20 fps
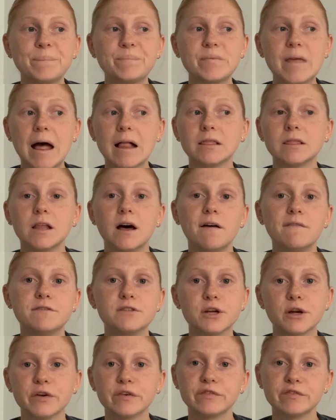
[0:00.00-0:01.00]
that loves
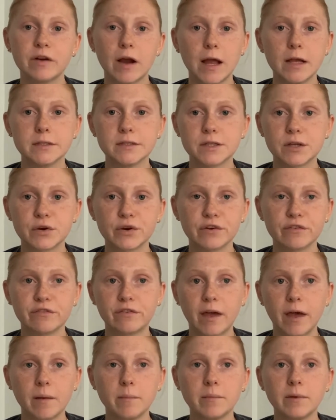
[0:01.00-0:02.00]
her friends and her
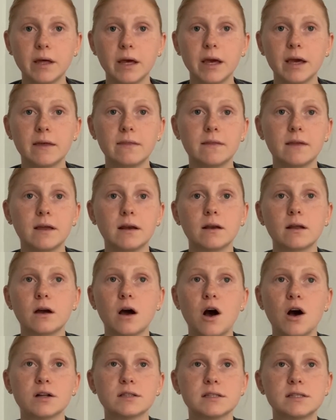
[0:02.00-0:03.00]
family and that
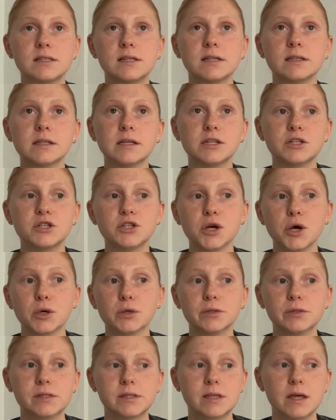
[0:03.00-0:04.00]
constantly
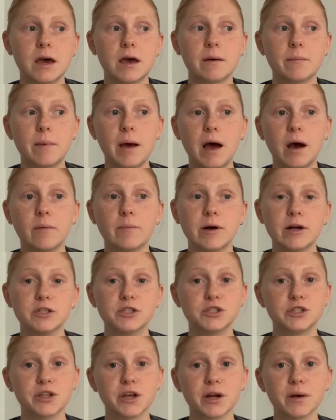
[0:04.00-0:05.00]
shows them how much
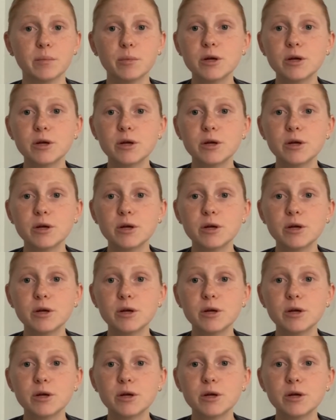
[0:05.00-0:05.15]
they're